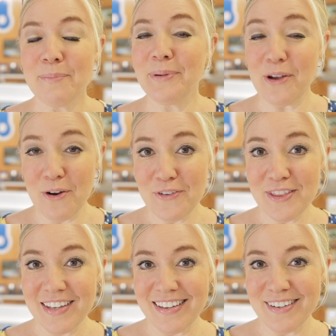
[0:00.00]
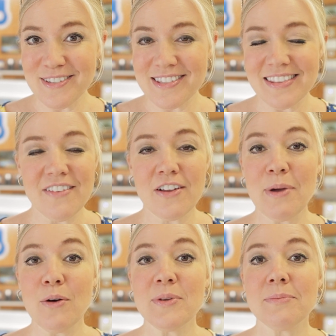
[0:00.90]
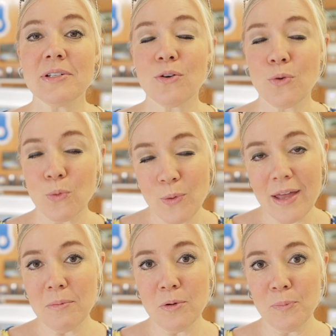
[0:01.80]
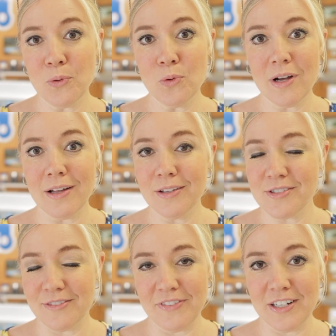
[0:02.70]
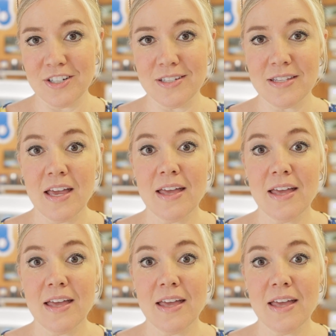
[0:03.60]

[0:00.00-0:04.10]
But over the years, they've come out with some incredible pool colors and finishes